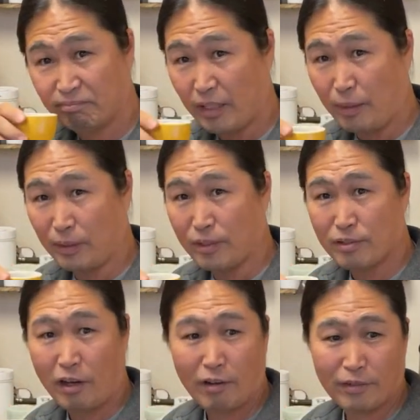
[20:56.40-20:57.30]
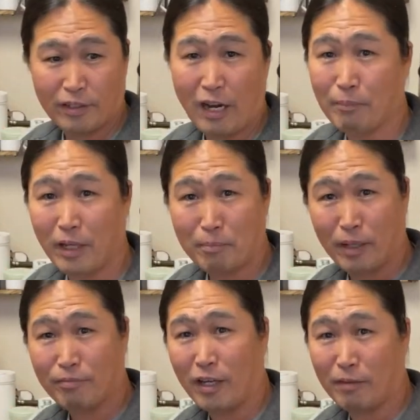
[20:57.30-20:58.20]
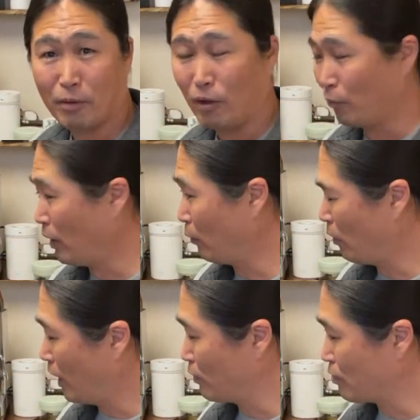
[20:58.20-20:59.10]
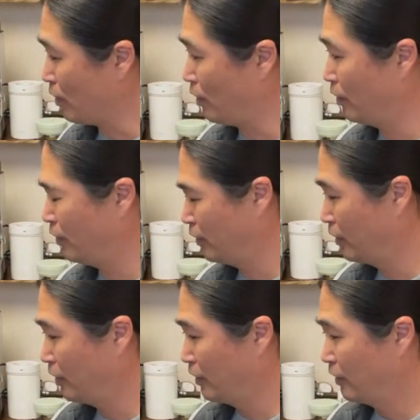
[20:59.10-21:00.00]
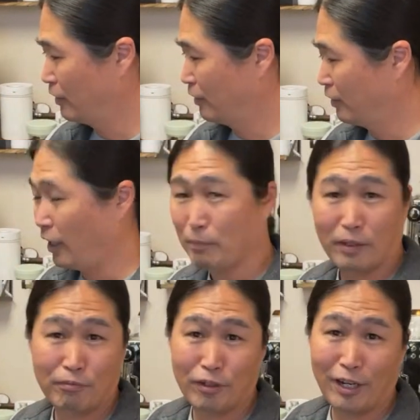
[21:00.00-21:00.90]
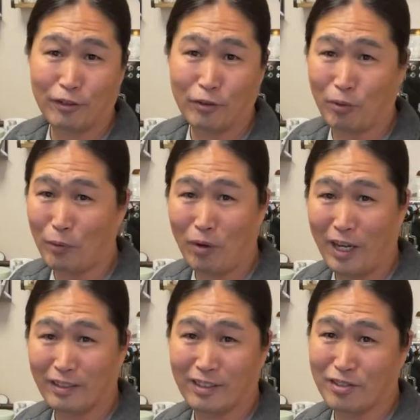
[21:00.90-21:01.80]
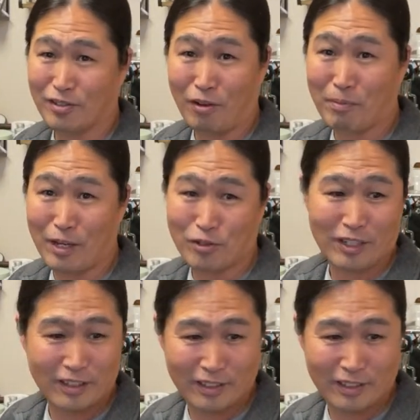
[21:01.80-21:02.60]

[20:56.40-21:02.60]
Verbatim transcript: I mean, this coffee, you know, I'm not a big fan of red wine, so I mean, if you are into red wine, this is amazing.